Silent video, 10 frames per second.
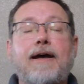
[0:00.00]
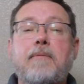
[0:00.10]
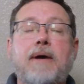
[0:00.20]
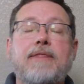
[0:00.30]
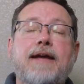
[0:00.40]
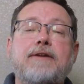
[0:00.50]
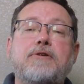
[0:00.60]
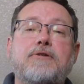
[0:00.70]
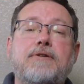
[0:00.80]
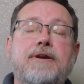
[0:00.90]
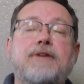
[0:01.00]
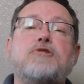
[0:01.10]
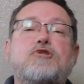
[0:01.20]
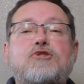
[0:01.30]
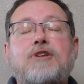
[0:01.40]
I thanked her
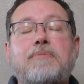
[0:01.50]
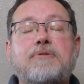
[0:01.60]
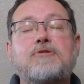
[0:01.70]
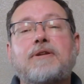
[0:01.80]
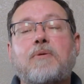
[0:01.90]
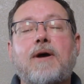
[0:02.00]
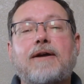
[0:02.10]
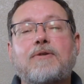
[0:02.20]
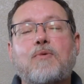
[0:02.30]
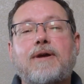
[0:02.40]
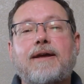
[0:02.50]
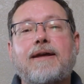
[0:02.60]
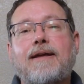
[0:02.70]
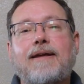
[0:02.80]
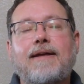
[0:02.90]
and sheepishly walked away.
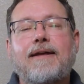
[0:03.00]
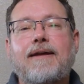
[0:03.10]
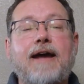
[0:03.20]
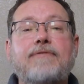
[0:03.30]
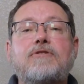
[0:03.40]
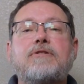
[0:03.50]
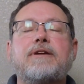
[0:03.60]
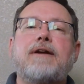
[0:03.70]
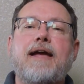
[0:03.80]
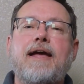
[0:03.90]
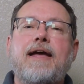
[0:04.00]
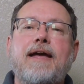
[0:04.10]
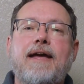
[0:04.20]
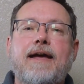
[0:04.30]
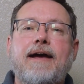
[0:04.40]
After dinner,
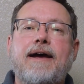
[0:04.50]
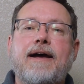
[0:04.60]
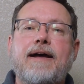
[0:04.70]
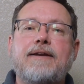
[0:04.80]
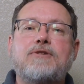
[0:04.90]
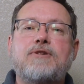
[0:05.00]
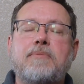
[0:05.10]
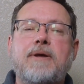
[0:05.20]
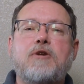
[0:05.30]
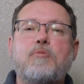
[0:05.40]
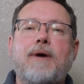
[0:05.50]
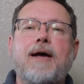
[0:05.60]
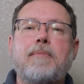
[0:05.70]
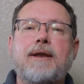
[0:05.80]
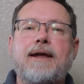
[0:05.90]
I took my new
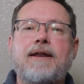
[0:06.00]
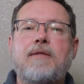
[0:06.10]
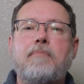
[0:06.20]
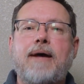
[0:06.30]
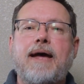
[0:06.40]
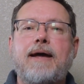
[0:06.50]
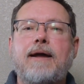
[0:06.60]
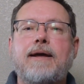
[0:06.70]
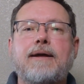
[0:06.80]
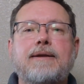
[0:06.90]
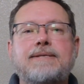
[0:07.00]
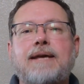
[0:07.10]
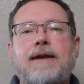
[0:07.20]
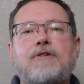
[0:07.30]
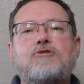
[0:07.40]
Bible out of the bag. I
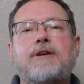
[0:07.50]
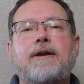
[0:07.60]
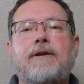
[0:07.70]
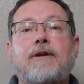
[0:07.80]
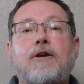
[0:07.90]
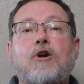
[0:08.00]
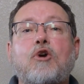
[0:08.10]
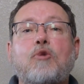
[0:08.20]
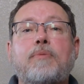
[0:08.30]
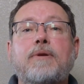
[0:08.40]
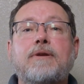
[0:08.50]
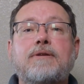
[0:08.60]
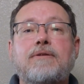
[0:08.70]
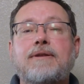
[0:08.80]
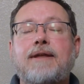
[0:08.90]
sat in a chair and opened
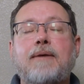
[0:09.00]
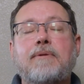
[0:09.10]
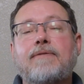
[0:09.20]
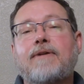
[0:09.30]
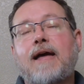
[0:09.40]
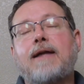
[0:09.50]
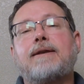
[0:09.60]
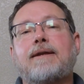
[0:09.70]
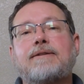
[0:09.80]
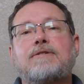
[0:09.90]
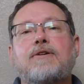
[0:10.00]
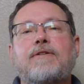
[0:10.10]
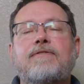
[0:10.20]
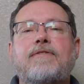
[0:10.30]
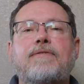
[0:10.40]
to the table of contents looking
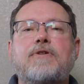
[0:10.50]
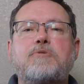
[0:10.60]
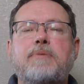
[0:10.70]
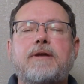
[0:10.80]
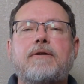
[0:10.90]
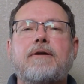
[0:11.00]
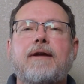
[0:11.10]
for 1 Peter.